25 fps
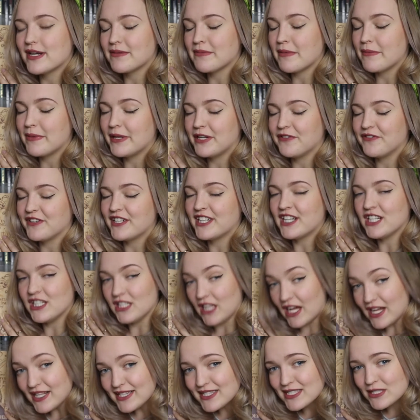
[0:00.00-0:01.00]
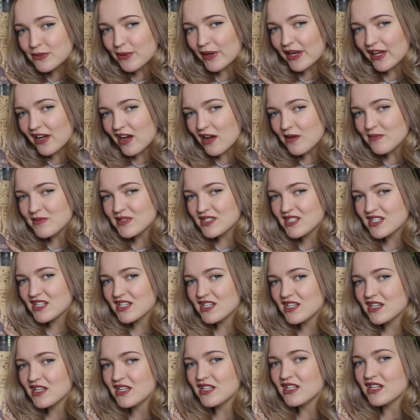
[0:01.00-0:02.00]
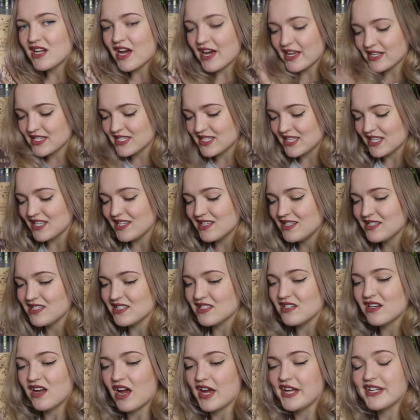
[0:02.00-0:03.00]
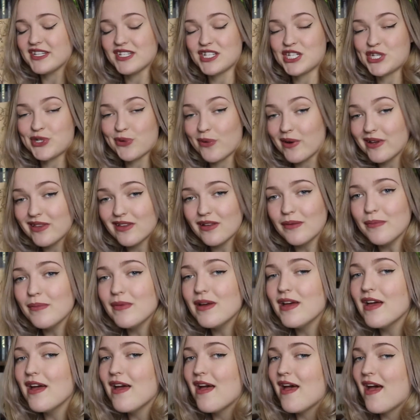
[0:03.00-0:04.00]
I'm a bit of a klutz when it comes to nice things and I destroy them.